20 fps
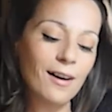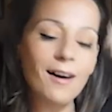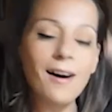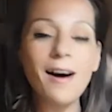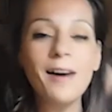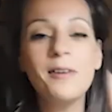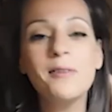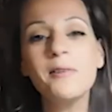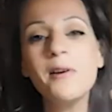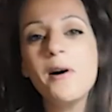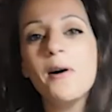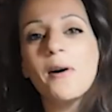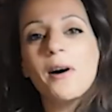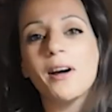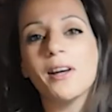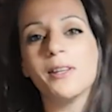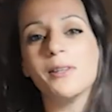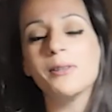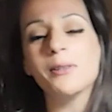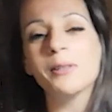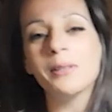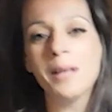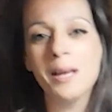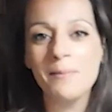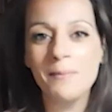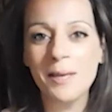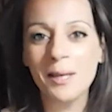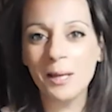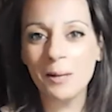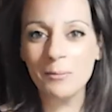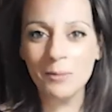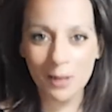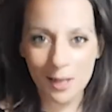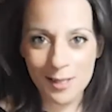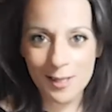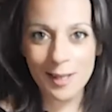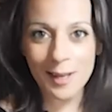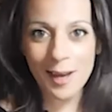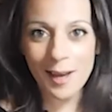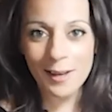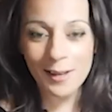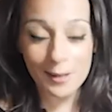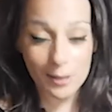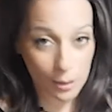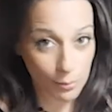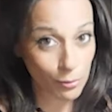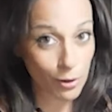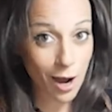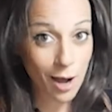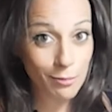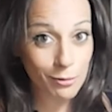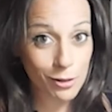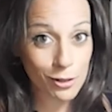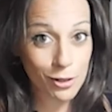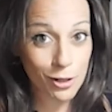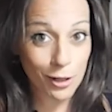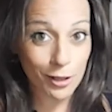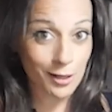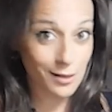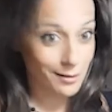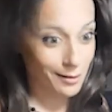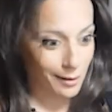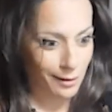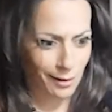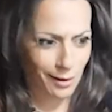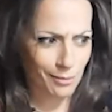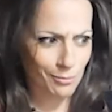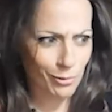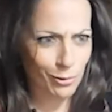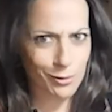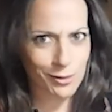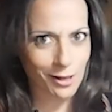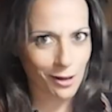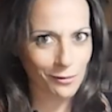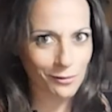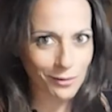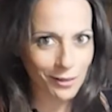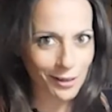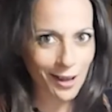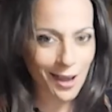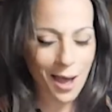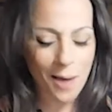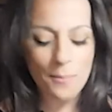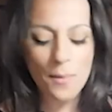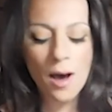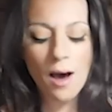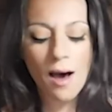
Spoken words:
I don't know. Are you looking at me like I'm crazy yet? Because you probably should, because I most definitely am.